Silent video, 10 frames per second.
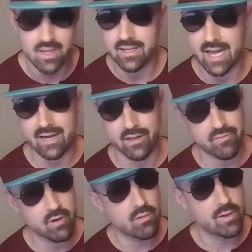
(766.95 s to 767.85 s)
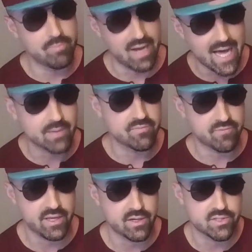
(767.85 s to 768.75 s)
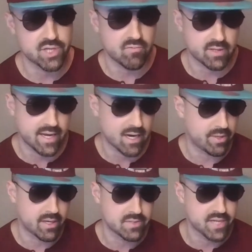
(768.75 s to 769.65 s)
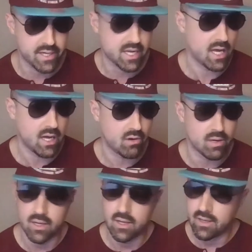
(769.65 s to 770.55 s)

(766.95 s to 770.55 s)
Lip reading: kind of throwing bottom feeders over there because they know